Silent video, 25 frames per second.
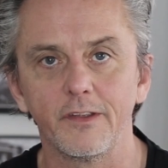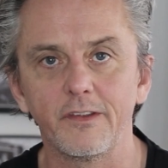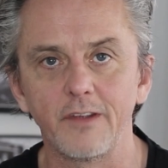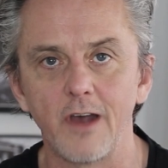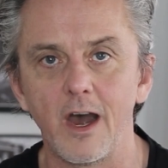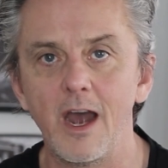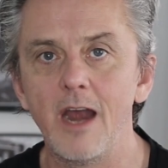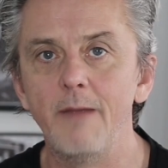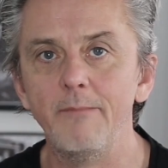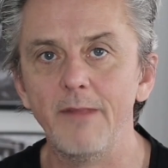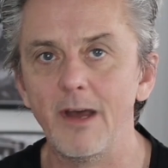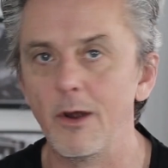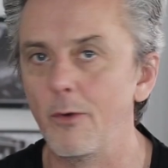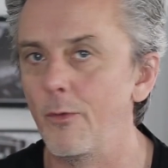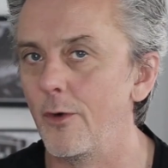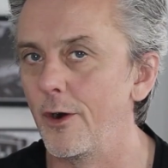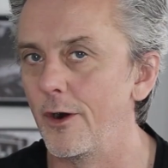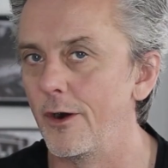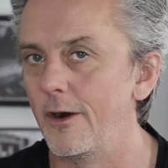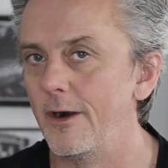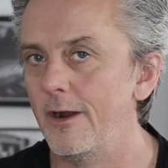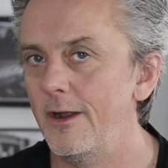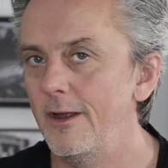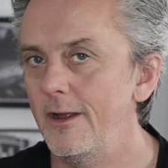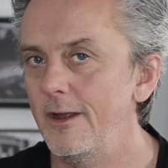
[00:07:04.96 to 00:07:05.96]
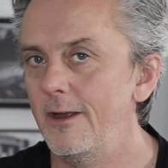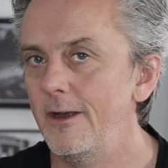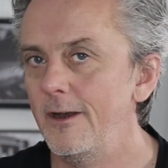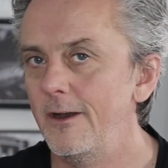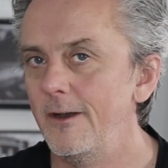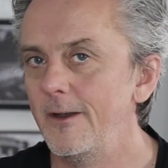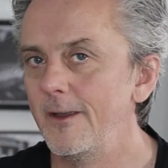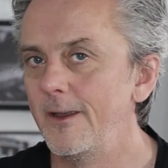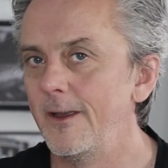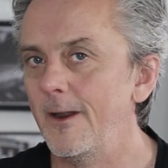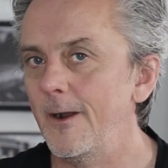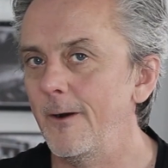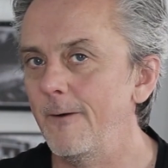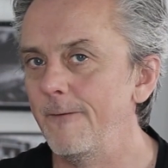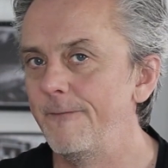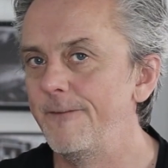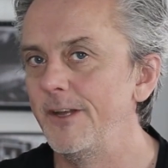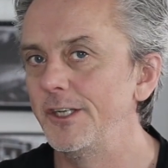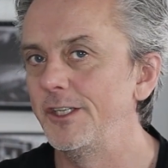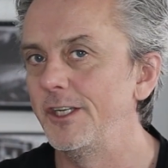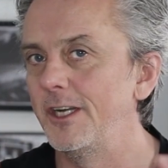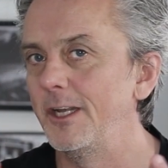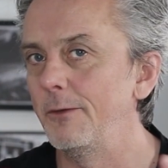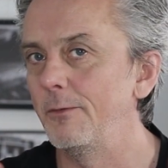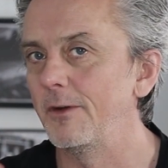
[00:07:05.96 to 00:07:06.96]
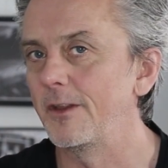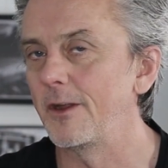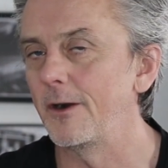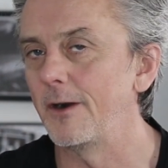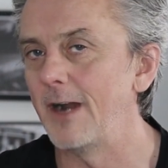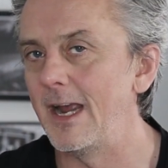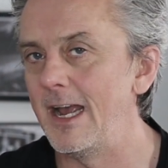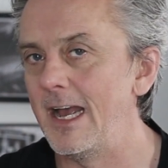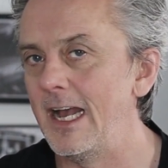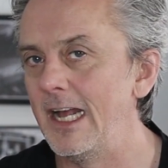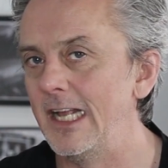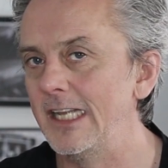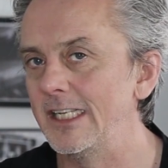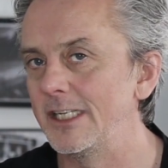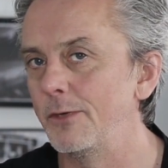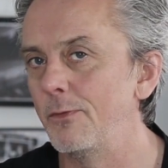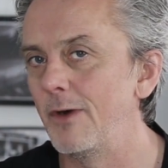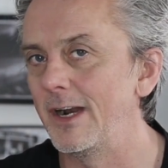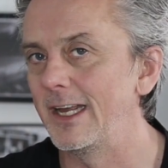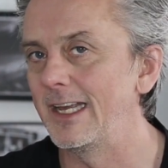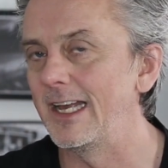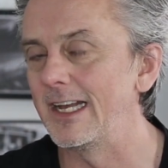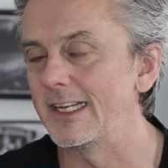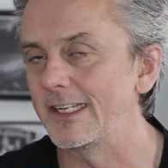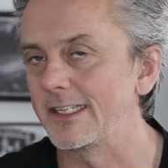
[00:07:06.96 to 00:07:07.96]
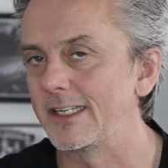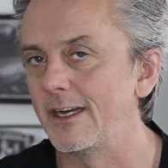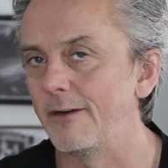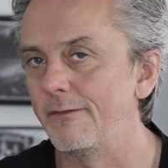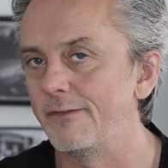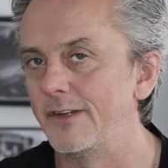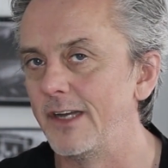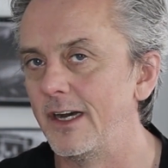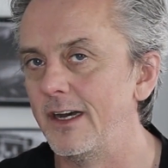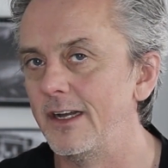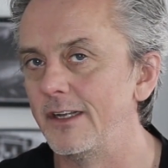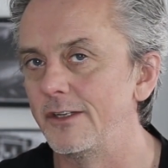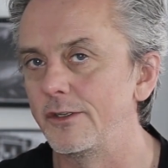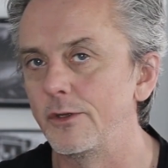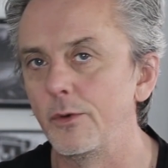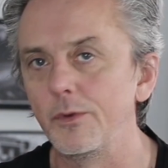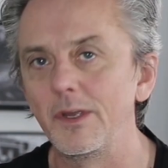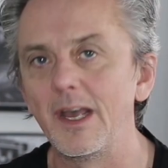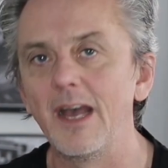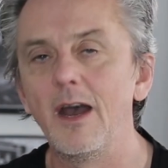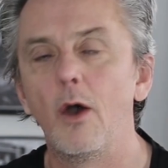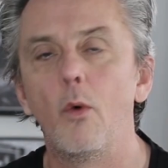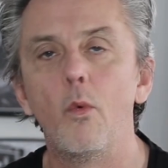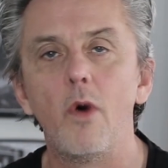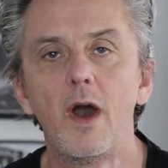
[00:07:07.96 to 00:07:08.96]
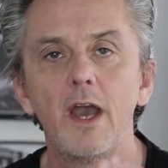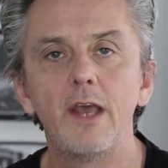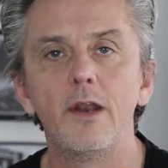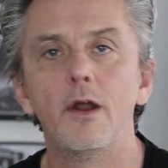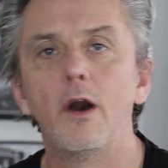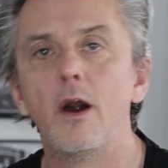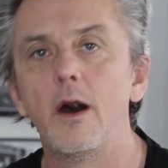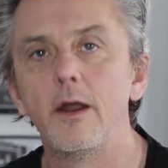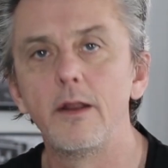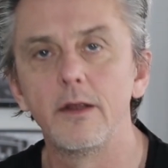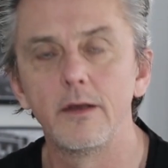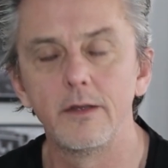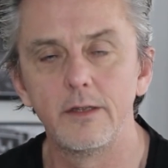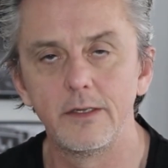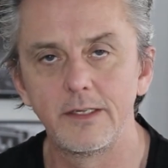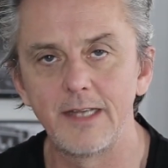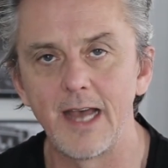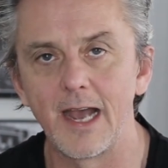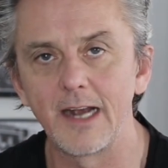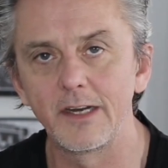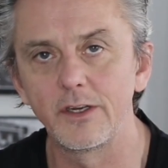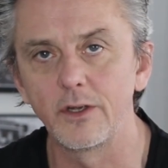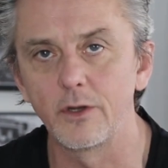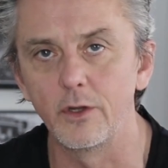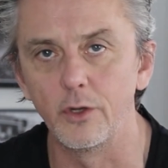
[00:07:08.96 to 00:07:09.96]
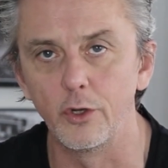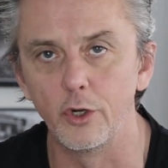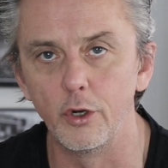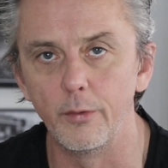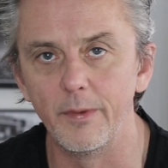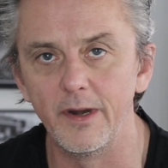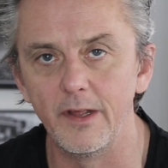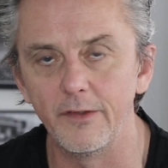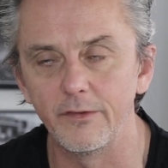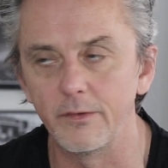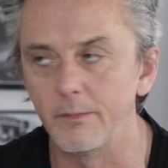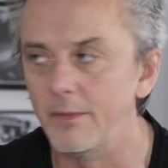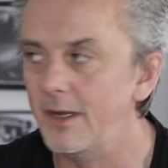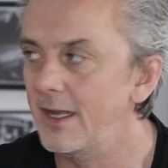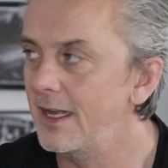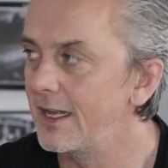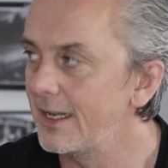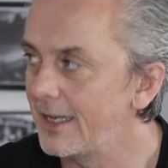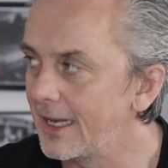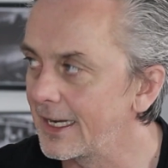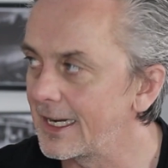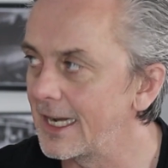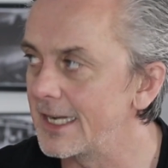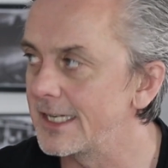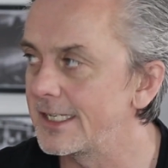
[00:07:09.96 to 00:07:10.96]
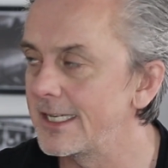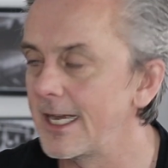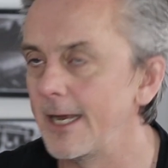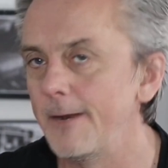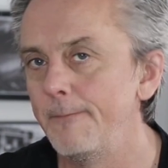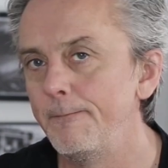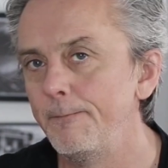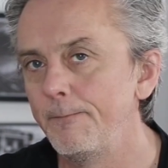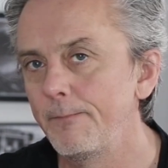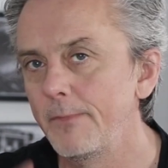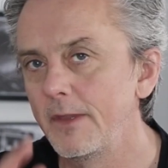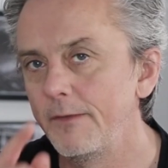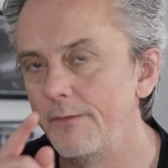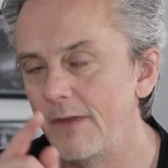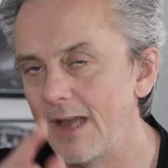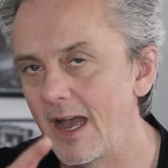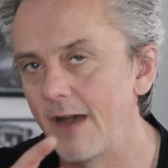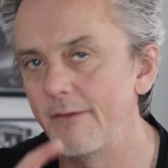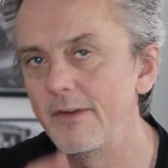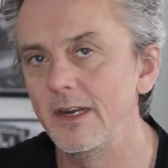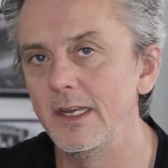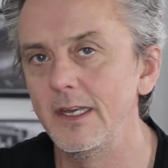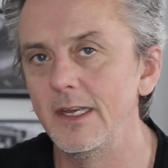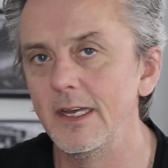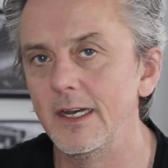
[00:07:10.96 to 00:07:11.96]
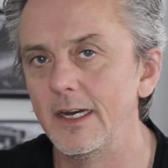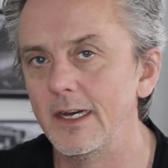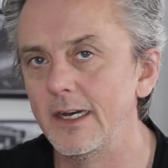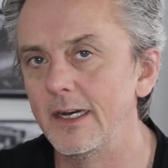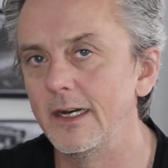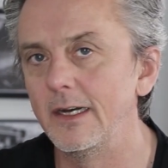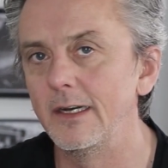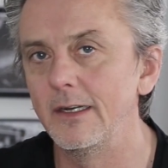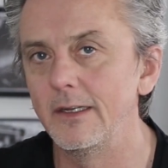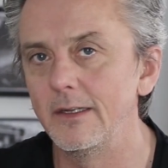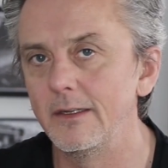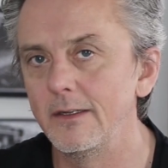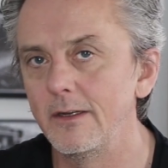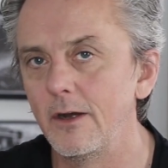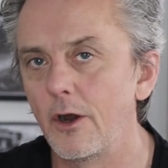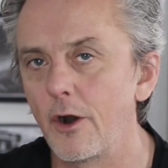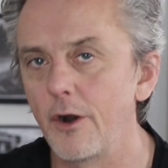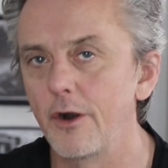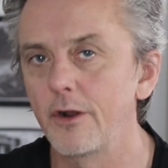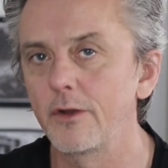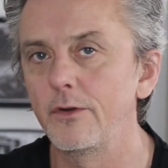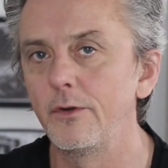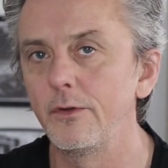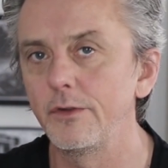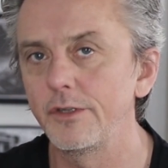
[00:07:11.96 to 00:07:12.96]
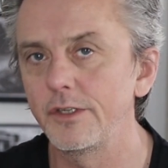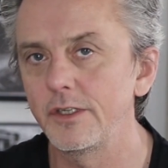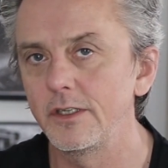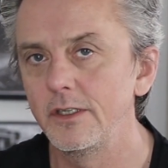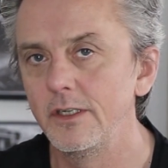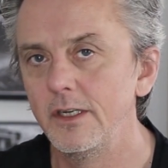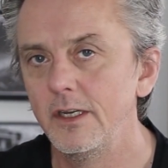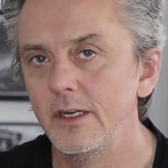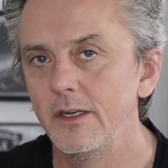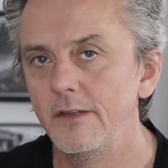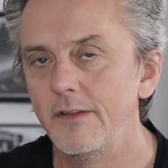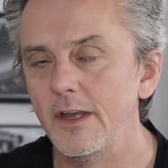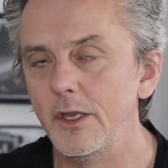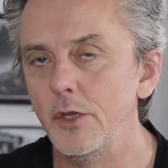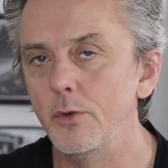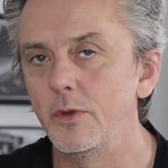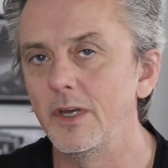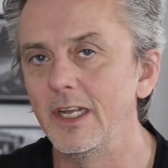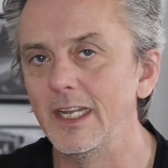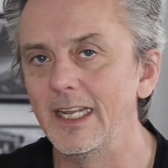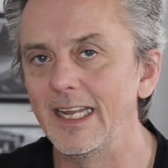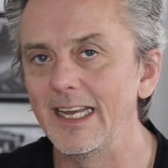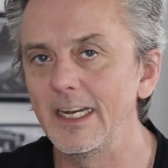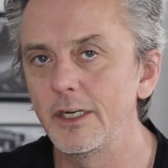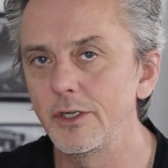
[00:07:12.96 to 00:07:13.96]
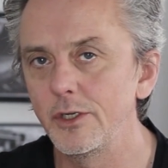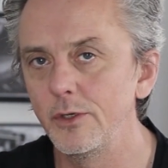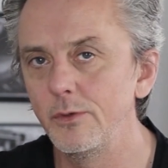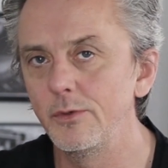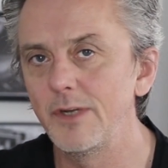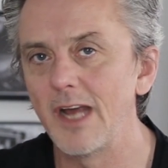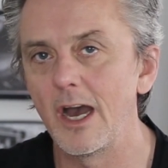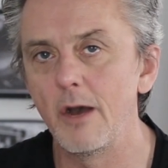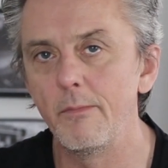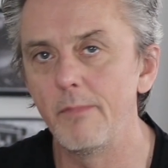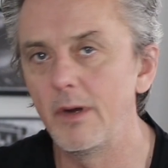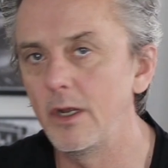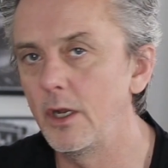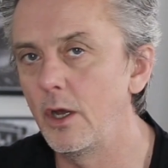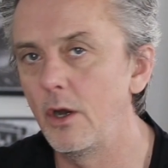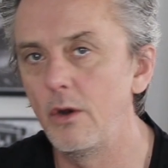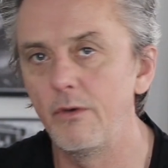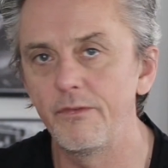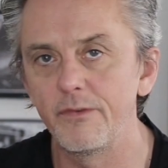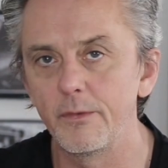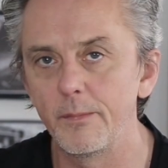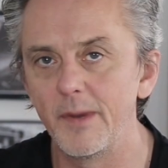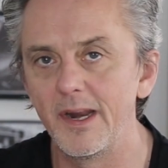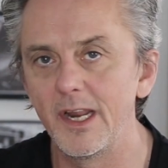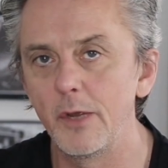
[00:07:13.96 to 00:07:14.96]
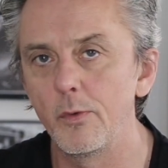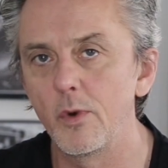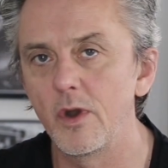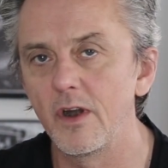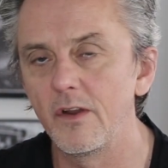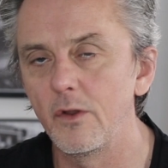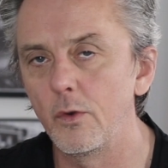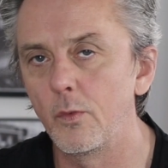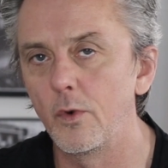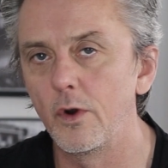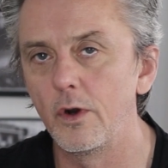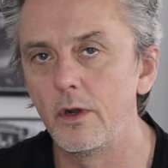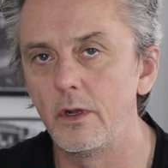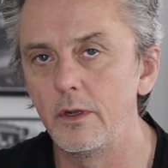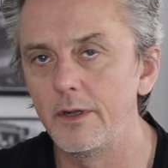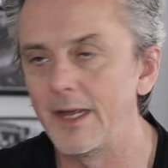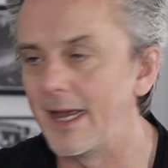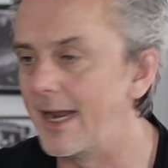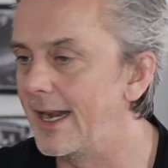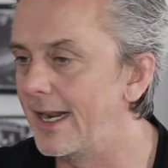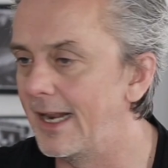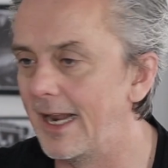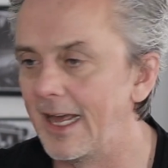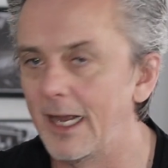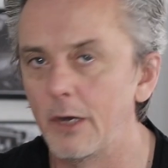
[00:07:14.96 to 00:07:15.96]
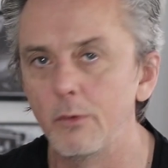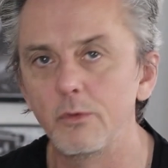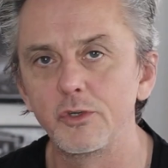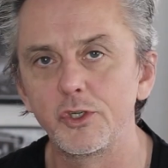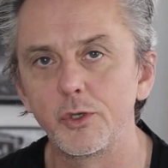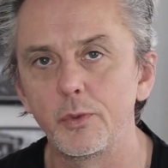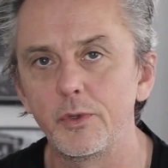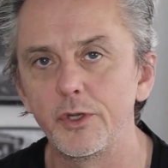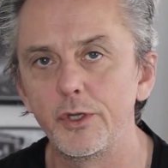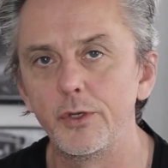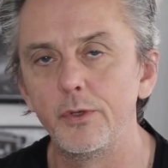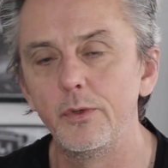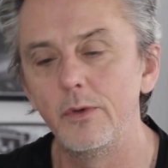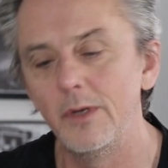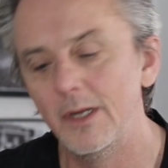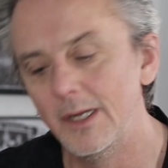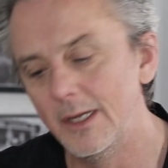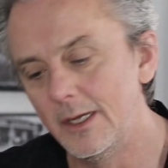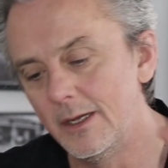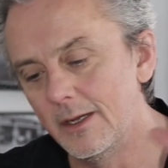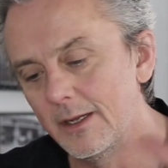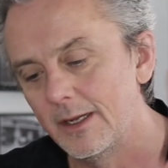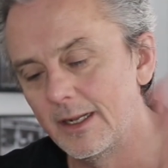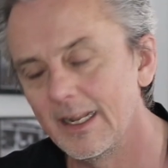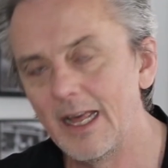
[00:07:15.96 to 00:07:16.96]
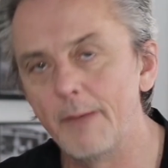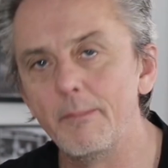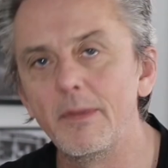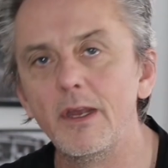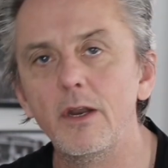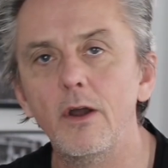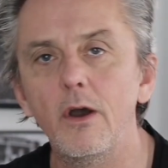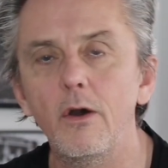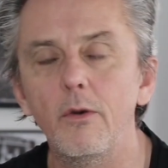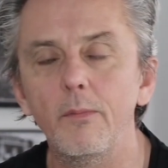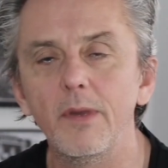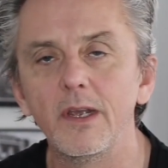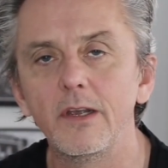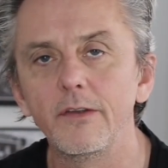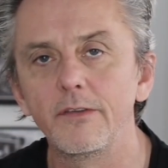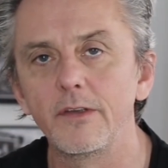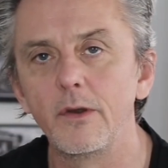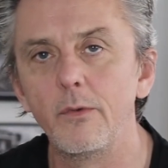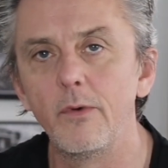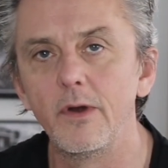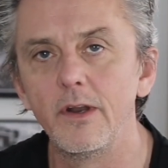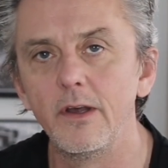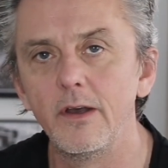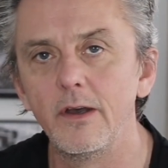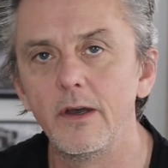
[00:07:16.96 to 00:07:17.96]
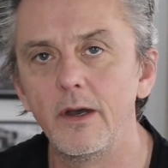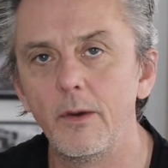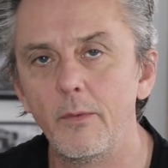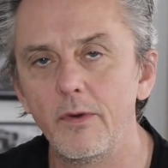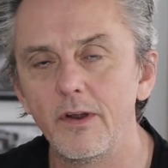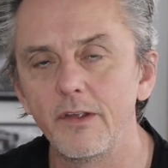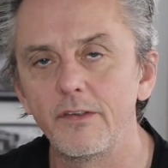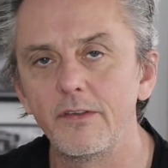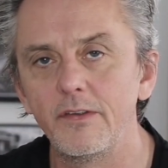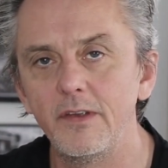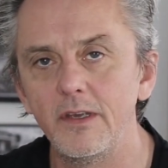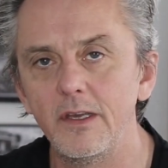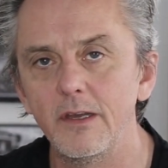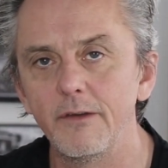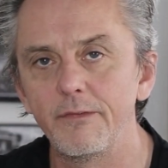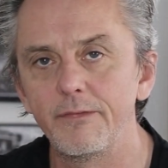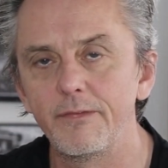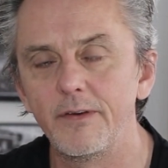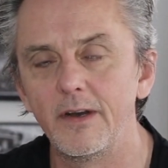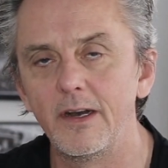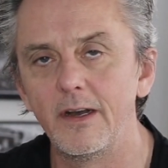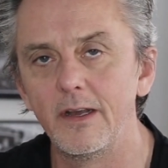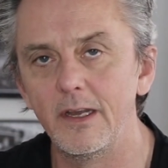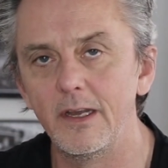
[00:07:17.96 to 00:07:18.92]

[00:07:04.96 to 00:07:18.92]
the time that we're, you know, fidgety with our hands and want to get stuff done. So yeah, why not tactical urbanism? Like I said, if you have any articles that you can link to down below from anywhere in the world, any language will do, let me know, because I want to see if